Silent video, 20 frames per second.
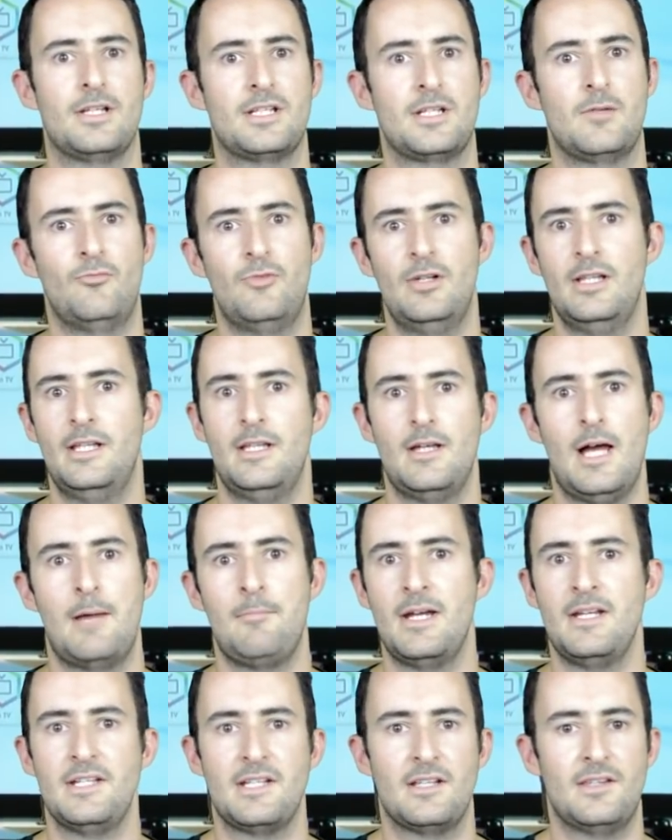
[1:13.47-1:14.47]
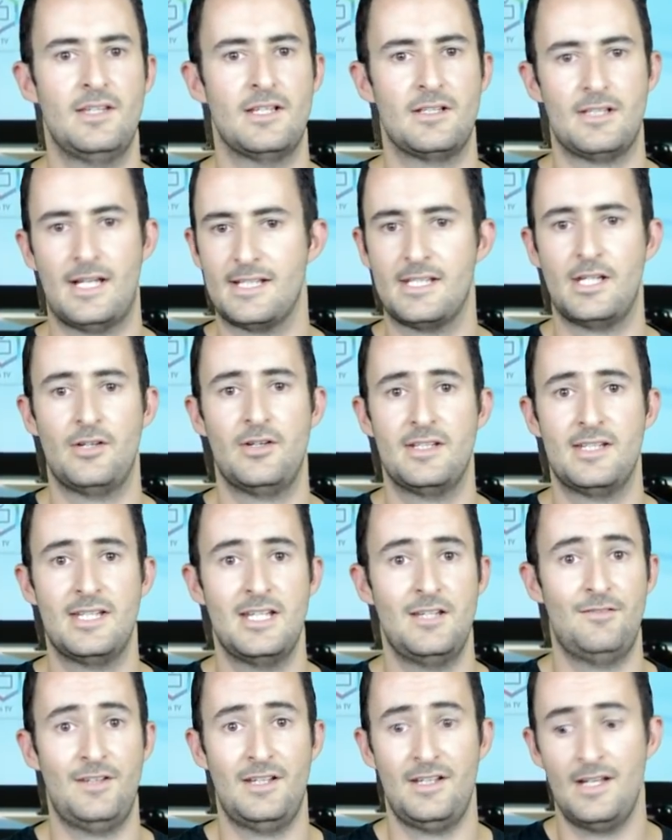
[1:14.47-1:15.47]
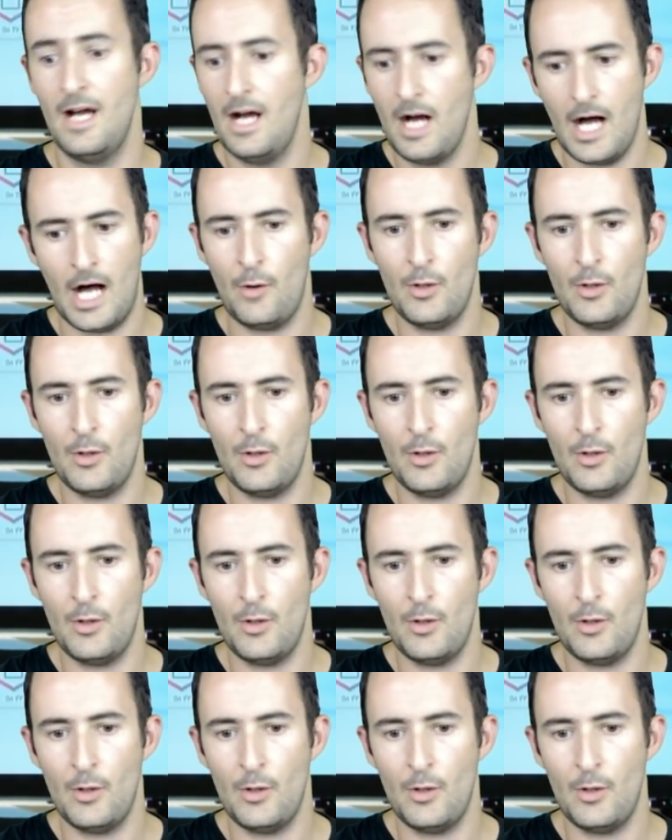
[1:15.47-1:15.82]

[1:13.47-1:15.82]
some really amazing things like tell your TV,